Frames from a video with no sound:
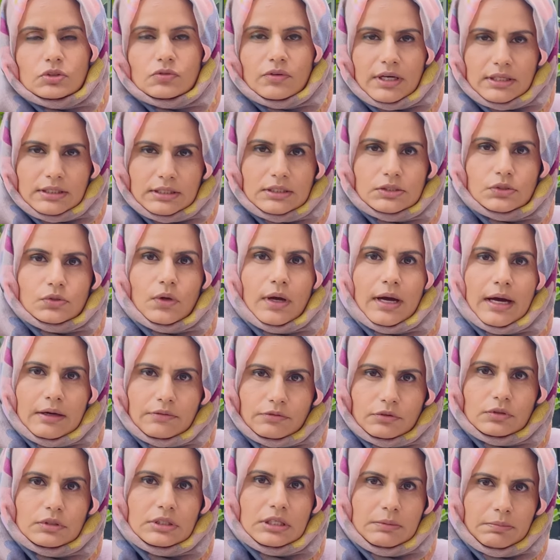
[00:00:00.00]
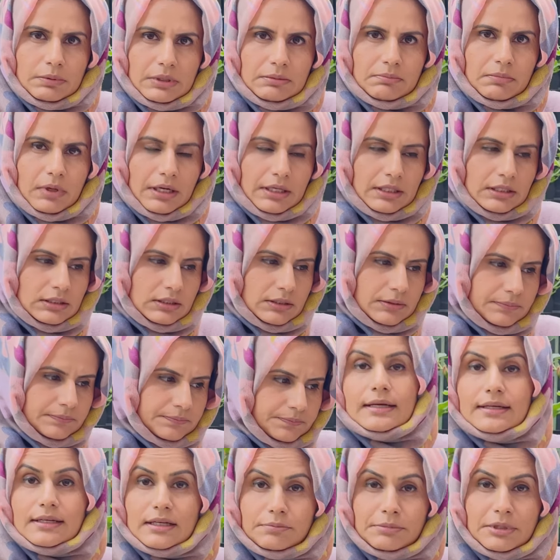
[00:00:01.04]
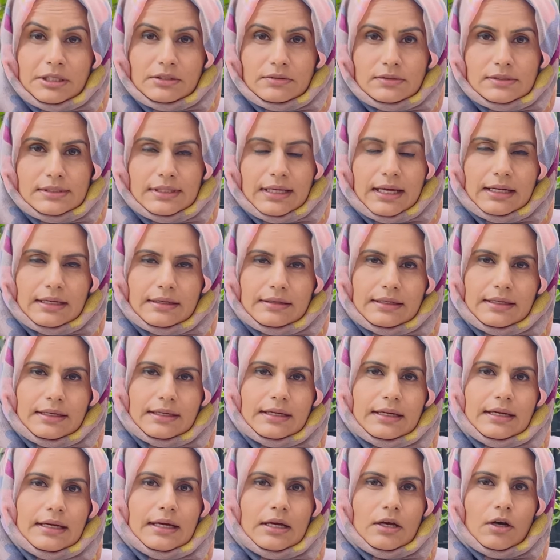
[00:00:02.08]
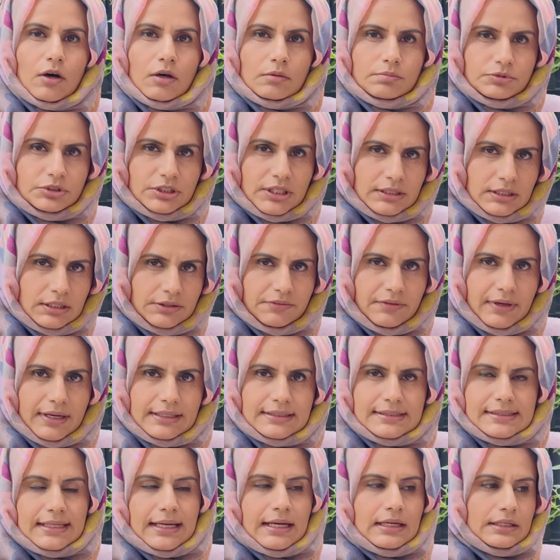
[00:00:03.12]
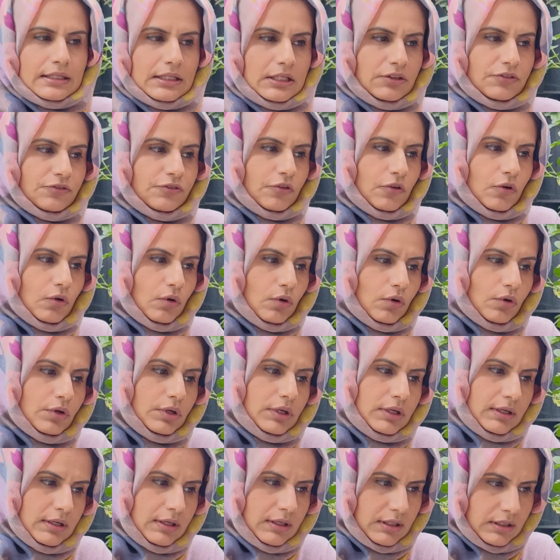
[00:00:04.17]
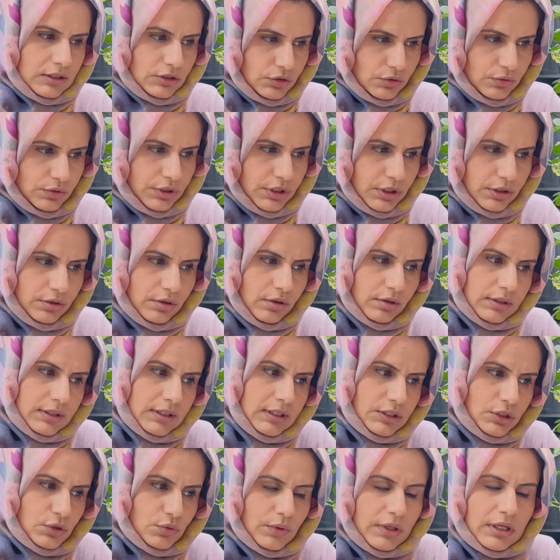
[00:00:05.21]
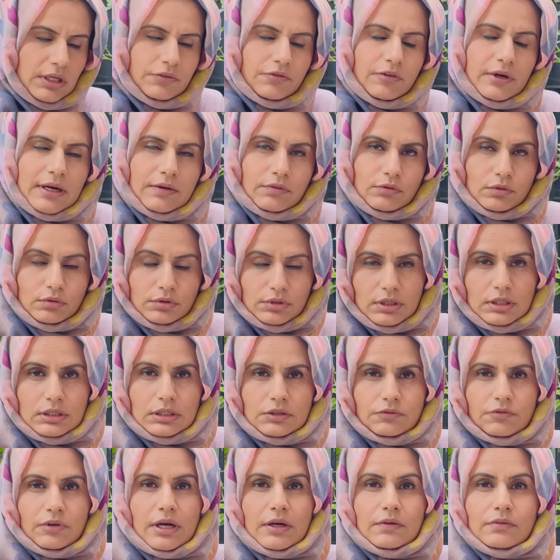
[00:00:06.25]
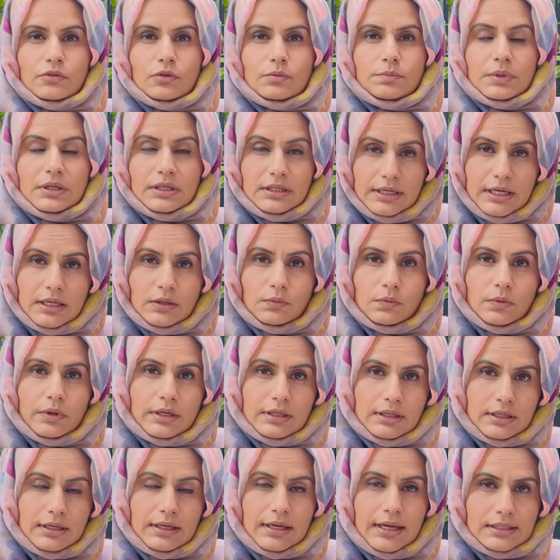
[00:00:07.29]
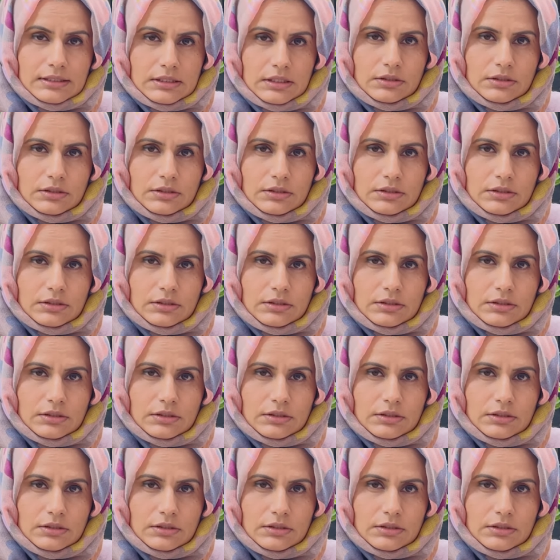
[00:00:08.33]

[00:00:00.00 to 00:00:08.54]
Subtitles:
factors you have to keep in mind. Coming to salary, objectified salary for a junior doctor is 25 to 35 to begin working as a